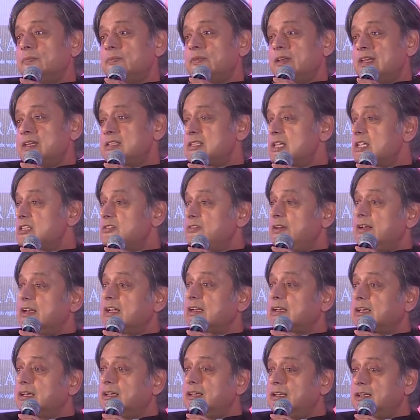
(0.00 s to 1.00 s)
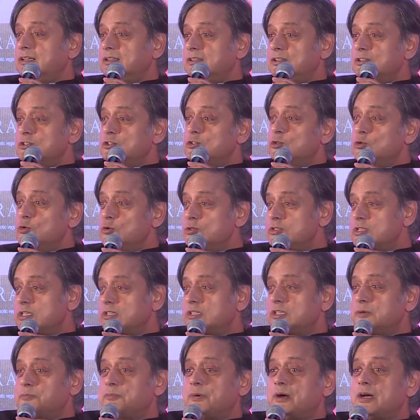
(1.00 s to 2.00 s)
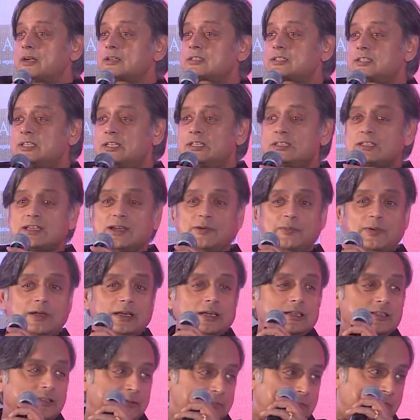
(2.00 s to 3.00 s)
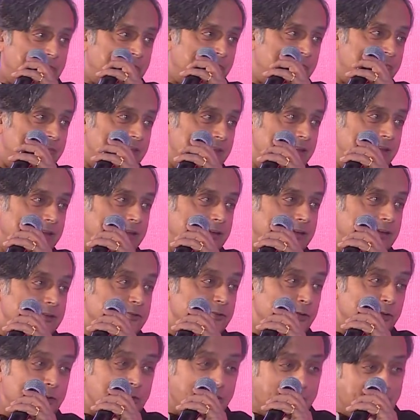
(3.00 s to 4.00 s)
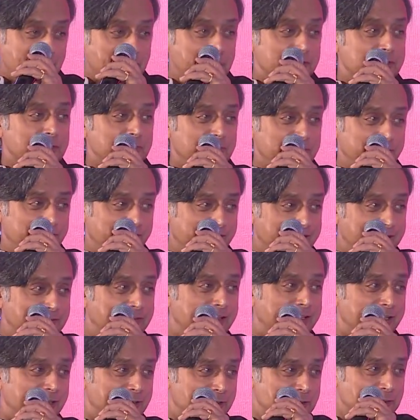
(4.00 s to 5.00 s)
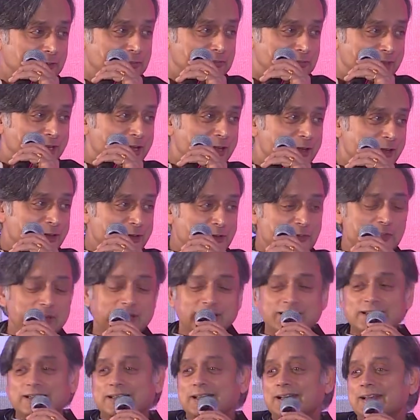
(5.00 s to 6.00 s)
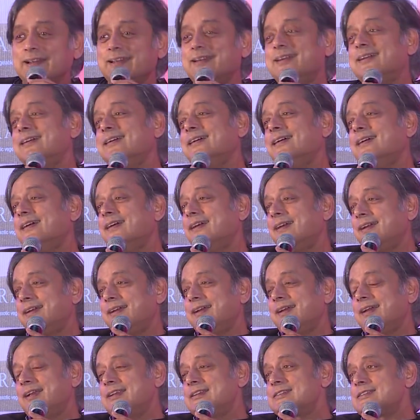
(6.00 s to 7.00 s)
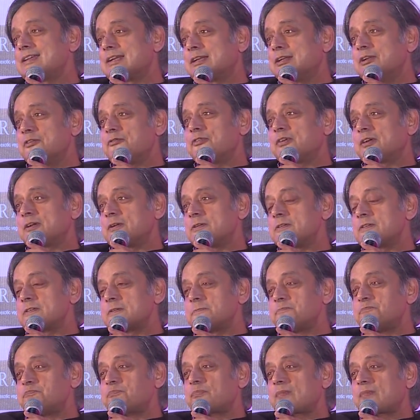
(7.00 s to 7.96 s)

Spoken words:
He says very clearly, the Jews and the Parsis are welcome, because they happen to be very, very numerically insignificant.